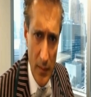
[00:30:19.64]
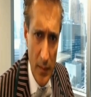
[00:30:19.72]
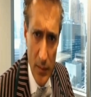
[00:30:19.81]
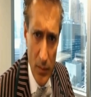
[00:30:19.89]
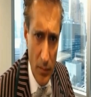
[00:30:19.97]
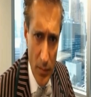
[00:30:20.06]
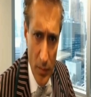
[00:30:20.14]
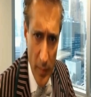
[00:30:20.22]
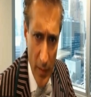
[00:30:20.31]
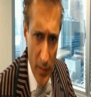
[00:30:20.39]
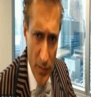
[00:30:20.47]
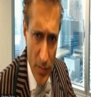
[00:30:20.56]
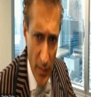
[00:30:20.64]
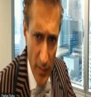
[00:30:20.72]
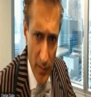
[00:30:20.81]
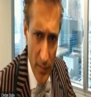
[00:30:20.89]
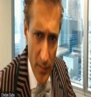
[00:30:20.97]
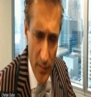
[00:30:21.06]
You make a
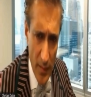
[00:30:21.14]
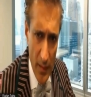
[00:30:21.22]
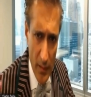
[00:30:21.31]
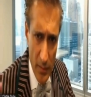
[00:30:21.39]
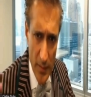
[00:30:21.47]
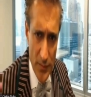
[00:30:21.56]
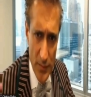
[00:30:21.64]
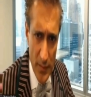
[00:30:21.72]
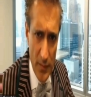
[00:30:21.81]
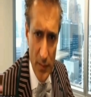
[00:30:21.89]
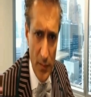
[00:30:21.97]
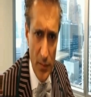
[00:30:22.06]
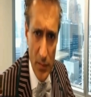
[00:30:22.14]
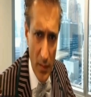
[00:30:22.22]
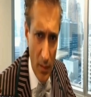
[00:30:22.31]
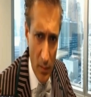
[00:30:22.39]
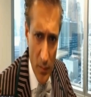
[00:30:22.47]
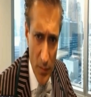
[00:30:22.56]
choice. It's not a question. You
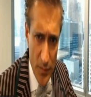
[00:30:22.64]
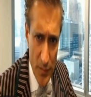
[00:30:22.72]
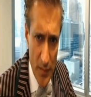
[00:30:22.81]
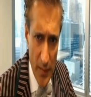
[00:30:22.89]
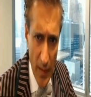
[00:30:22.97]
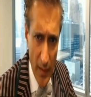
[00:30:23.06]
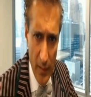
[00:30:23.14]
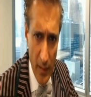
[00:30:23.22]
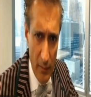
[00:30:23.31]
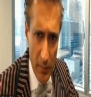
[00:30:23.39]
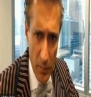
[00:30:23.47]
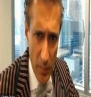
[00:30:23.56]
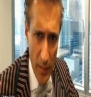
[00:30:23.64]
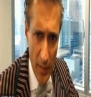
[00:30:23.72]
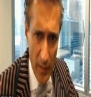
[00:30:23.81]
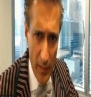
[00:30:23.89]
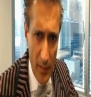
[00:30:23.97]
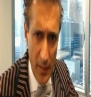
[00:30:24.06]
can almost see that
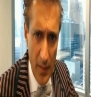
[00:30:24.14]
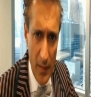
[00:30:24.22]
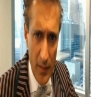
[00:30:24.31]
everywhere.